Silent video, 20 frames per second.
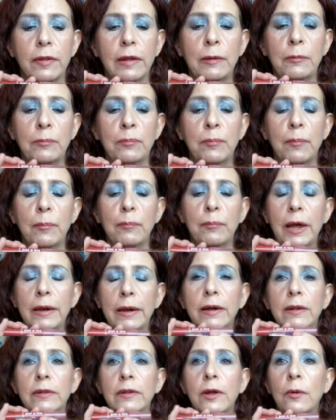the
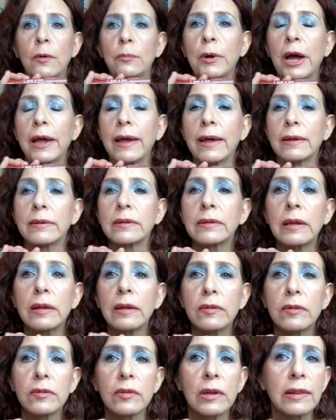Metaglow by
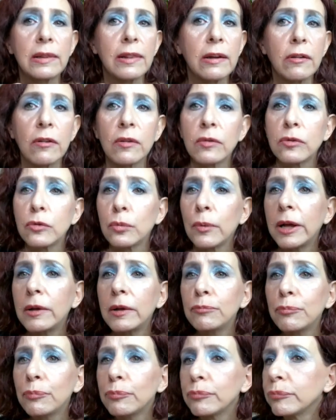Essence in there as
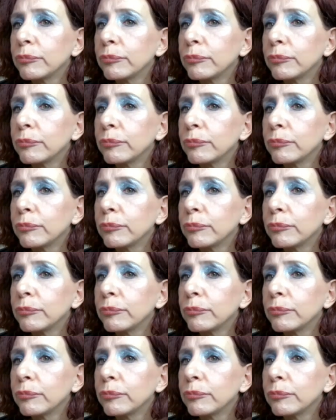well.